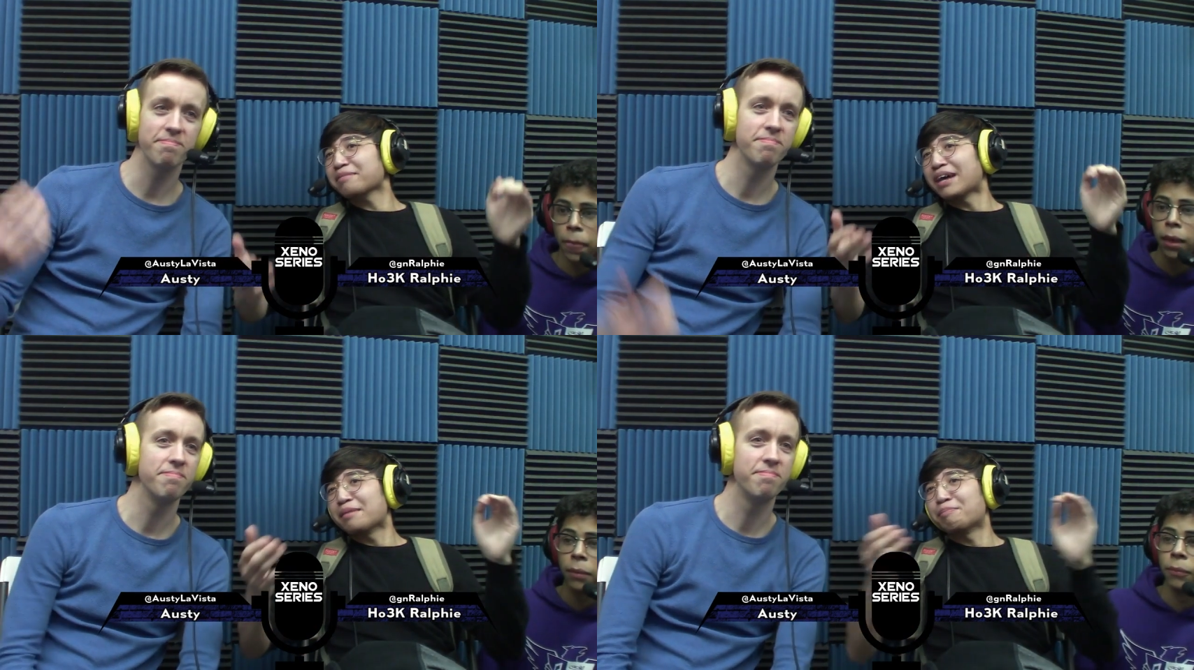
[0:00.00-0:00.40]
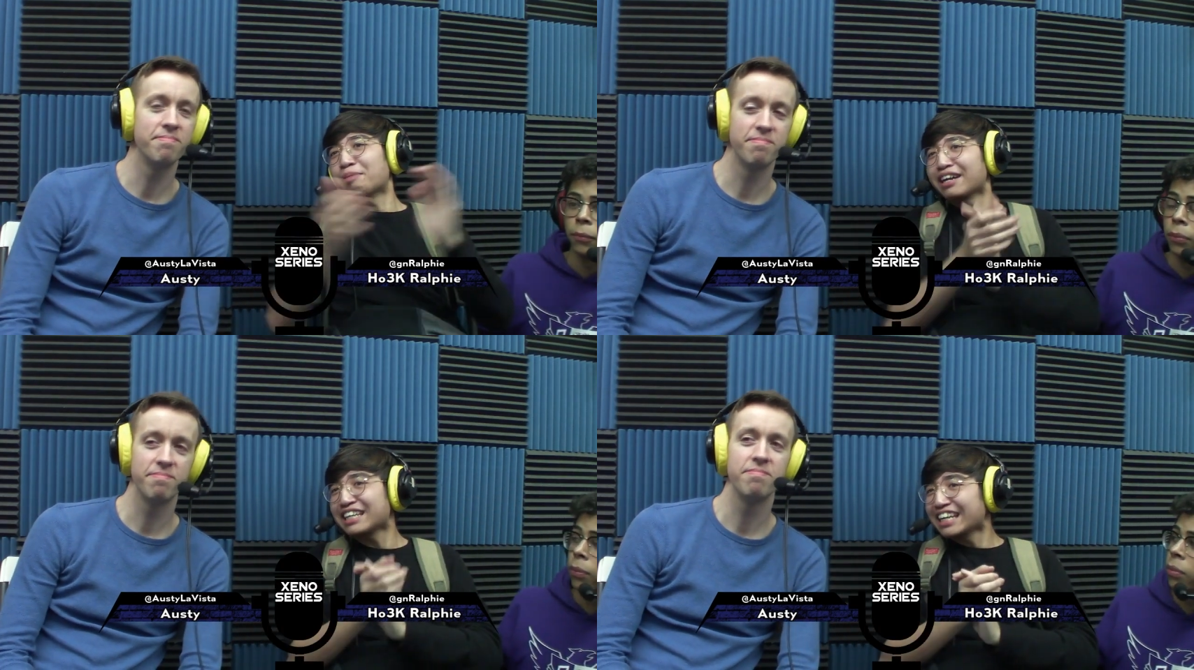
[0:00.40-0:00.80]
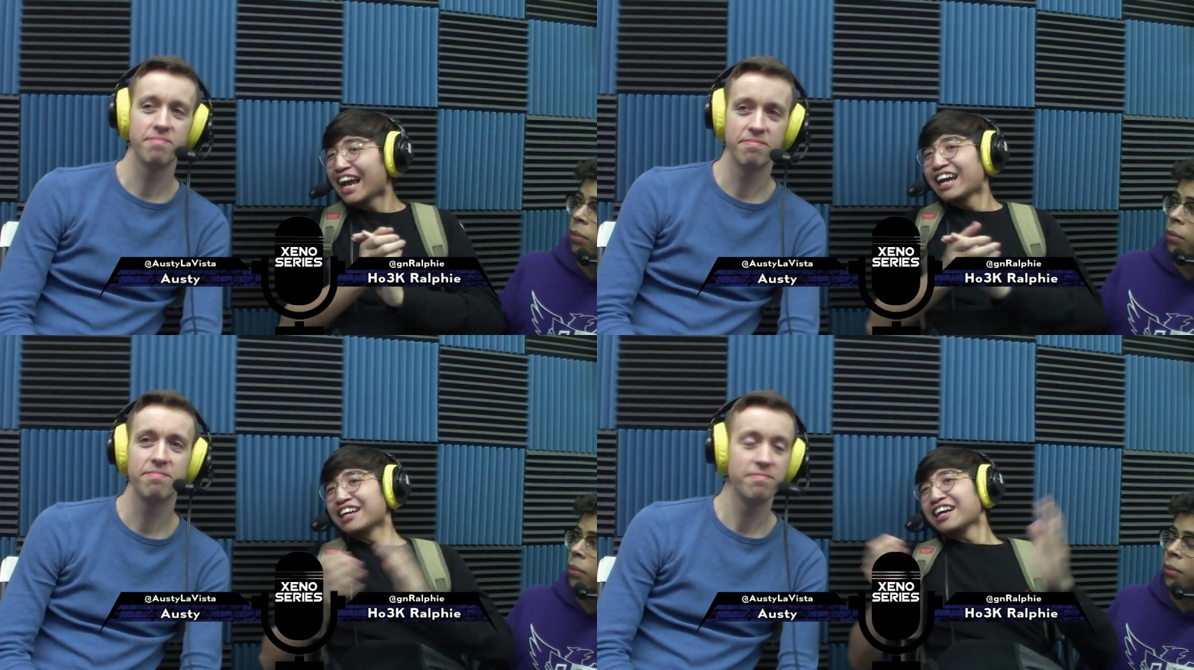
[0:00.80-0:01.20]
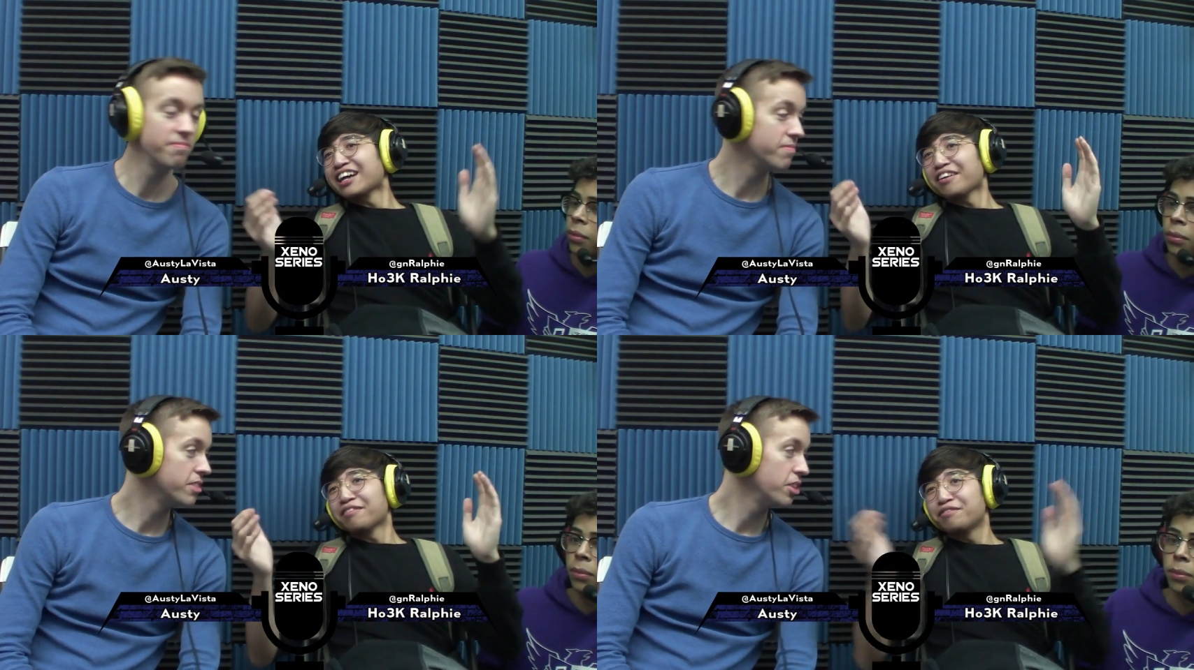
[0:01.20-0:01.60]
Speaker 1: my buddy.
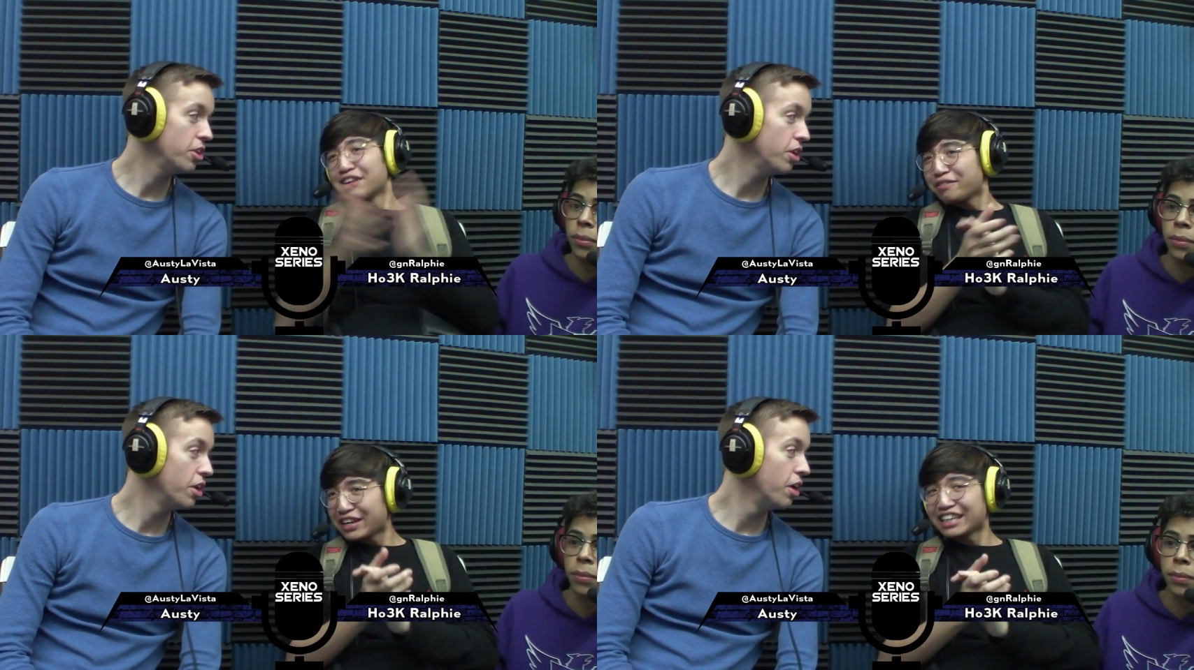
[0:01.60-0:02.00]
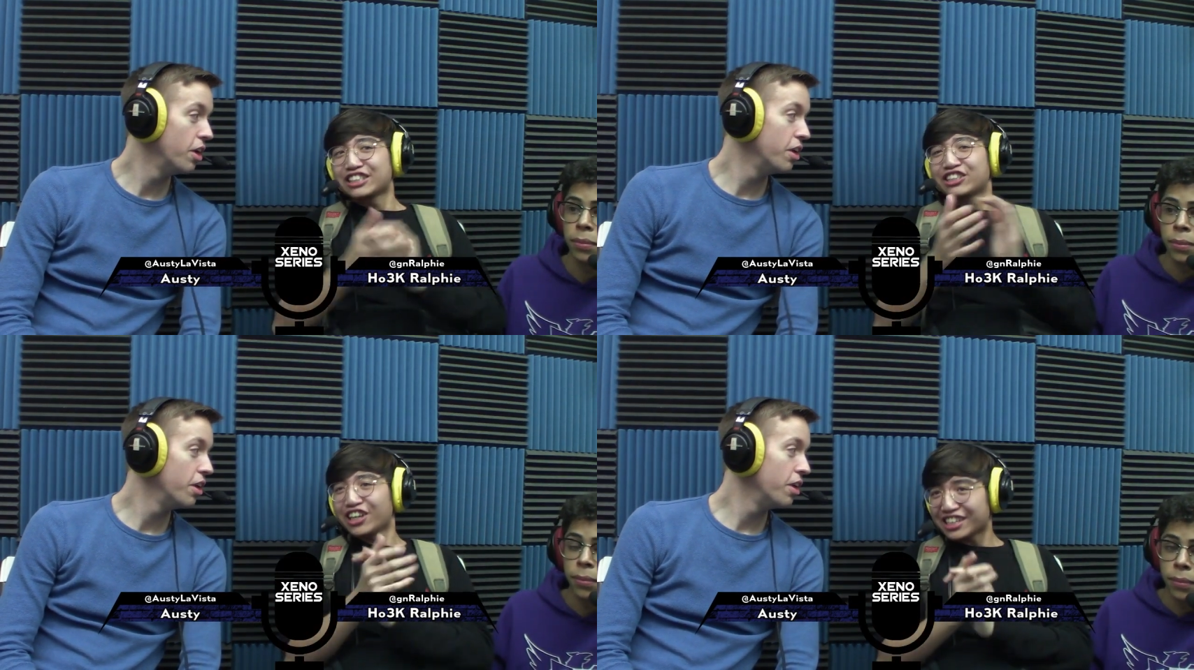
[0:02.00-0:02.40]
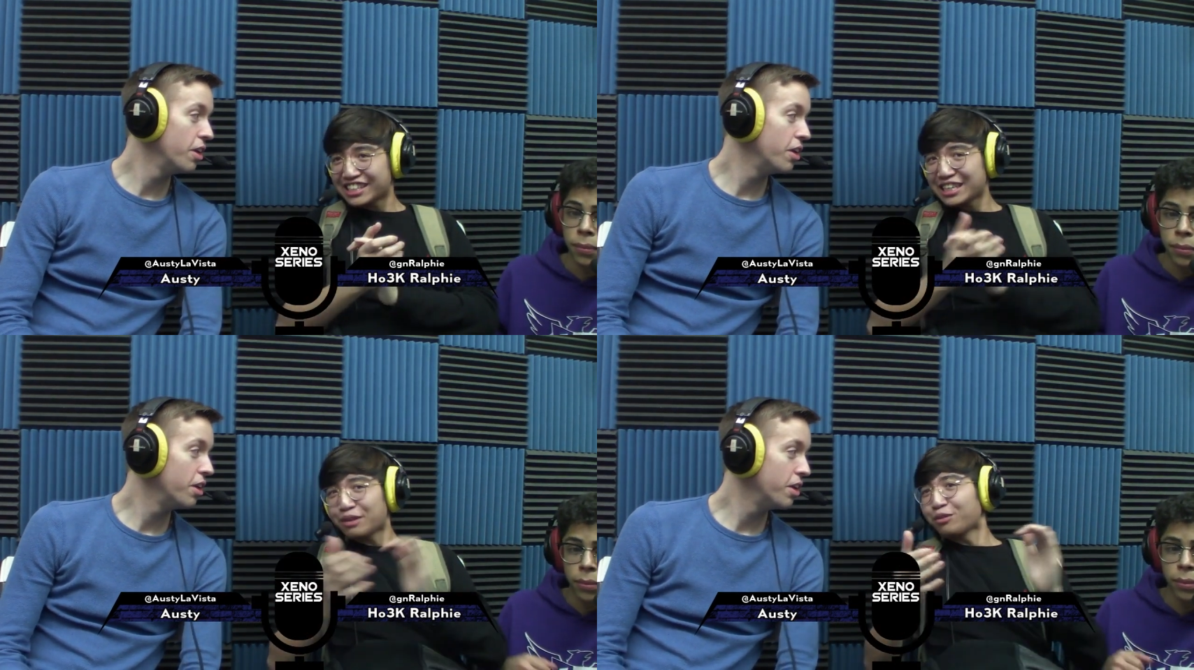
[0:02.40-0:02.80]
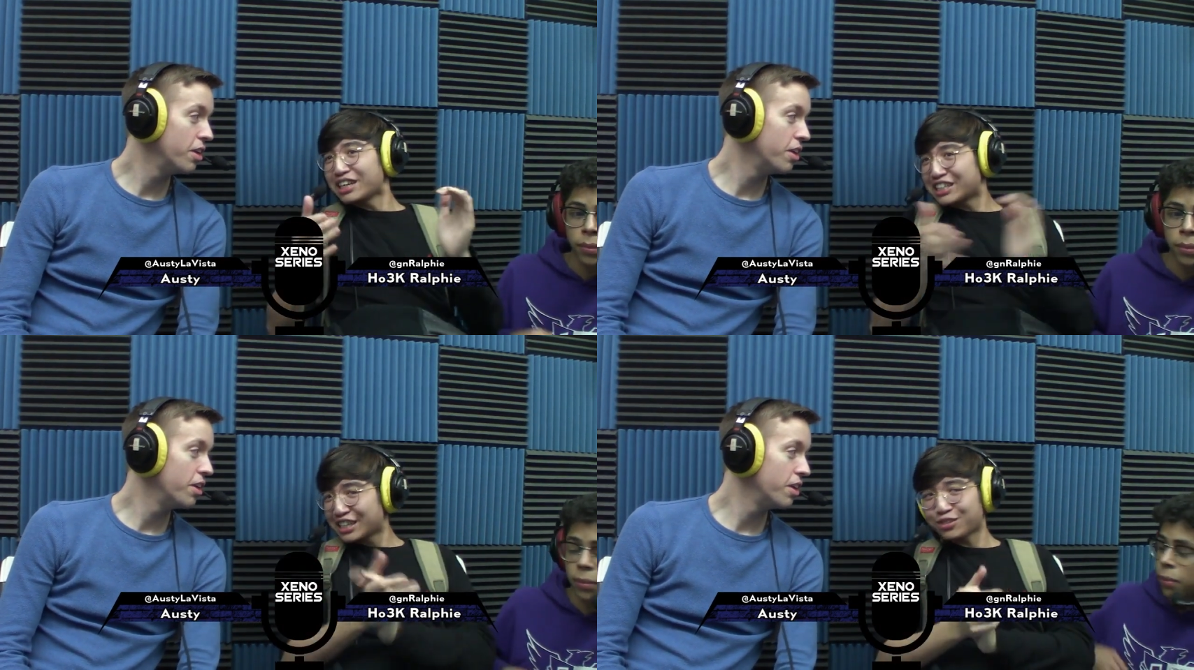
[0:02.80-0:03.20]
Vivid, Justy,
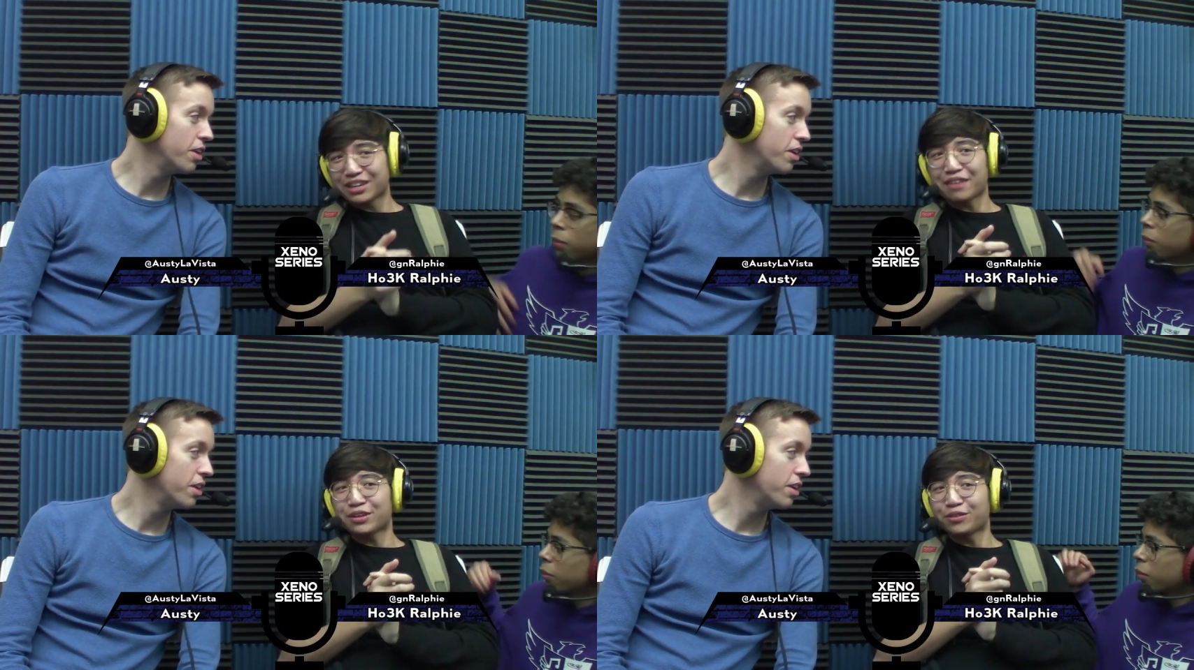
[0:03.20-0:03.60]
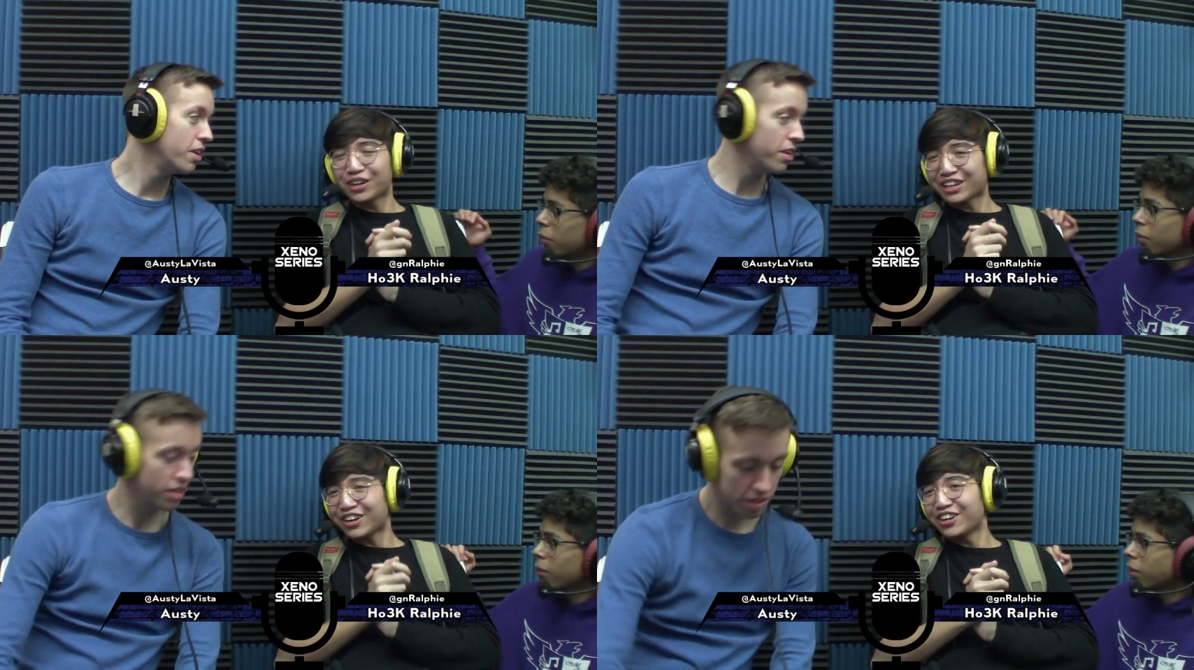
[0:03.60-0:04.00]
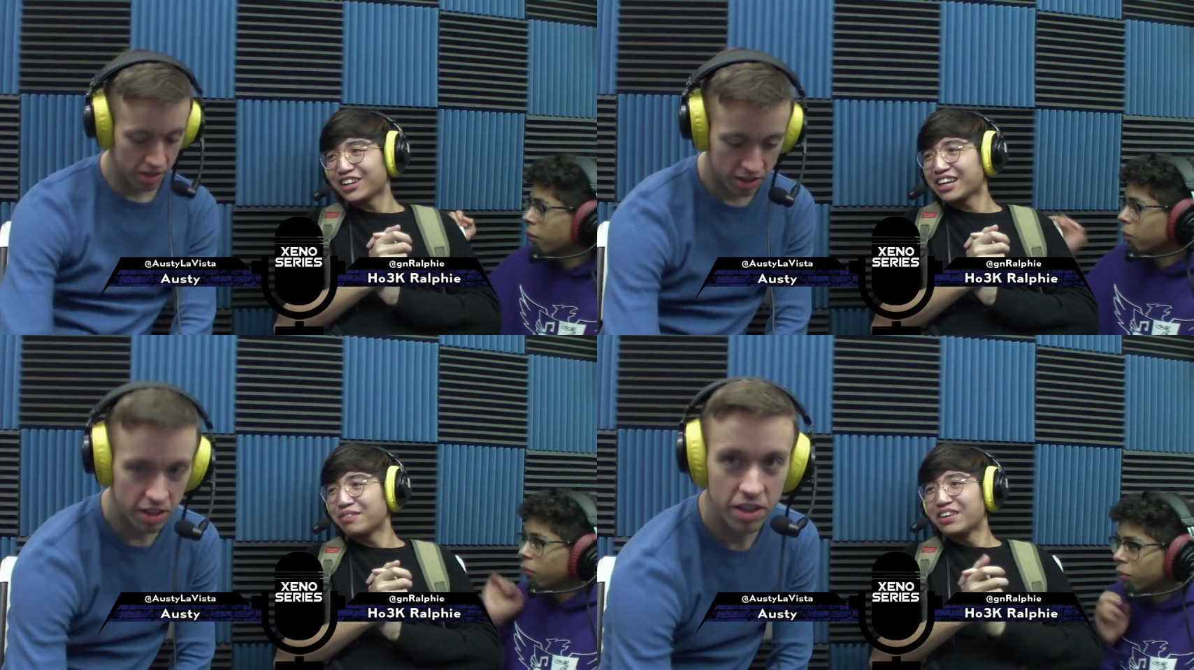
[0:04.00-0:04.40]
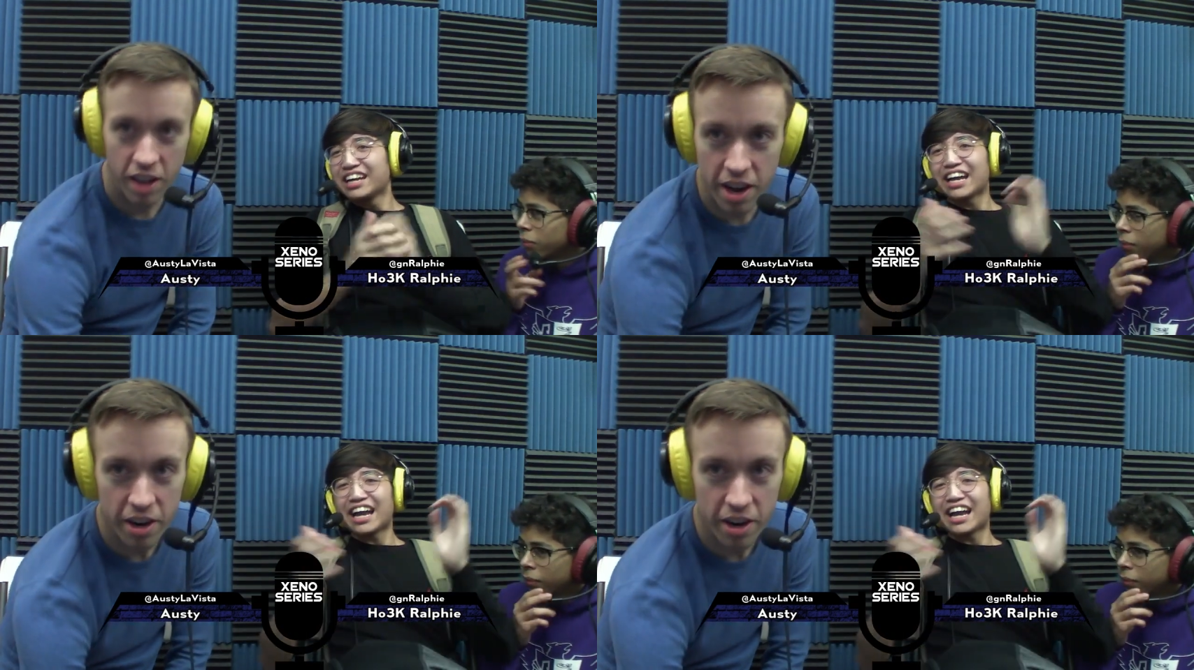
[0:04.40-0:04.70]
Wishes, whatever you want to call him. I